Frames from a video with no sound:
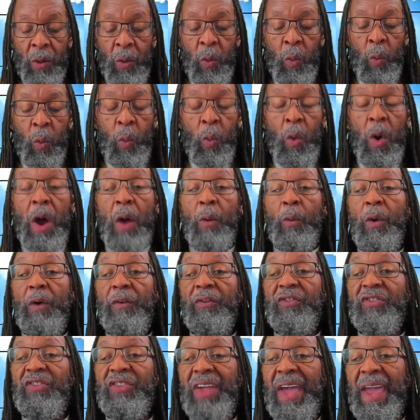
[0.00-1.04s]
one with
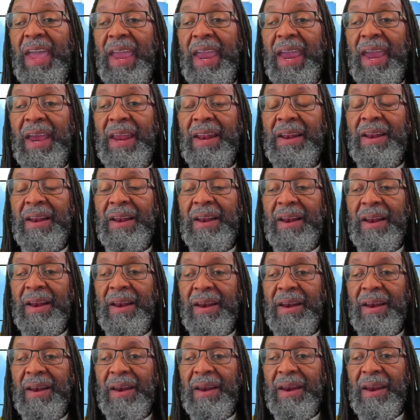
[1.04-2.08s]
sand
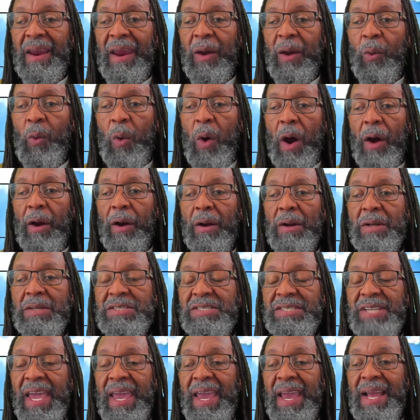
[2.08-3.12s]
and water.
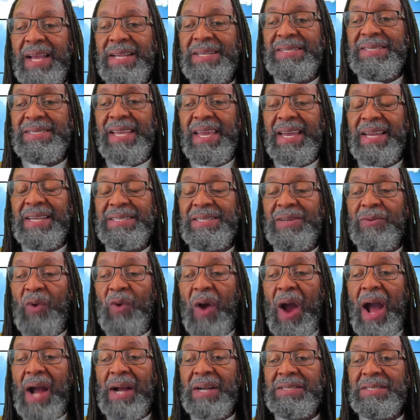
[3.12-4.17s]
Sand, sticks,
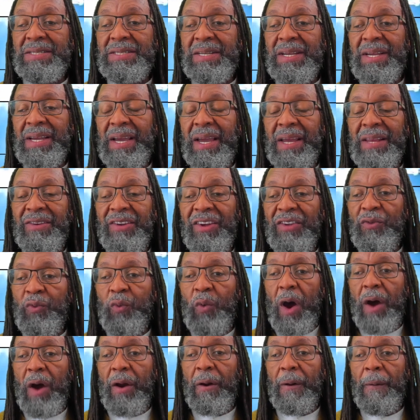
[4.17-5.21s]
rocks, and just
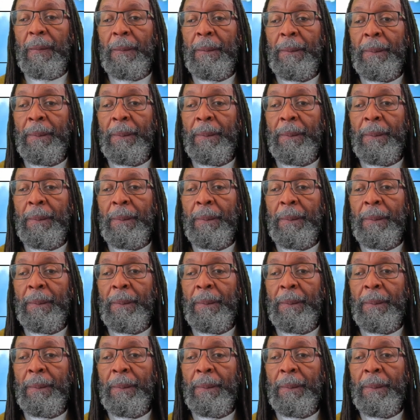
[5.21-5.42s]
water.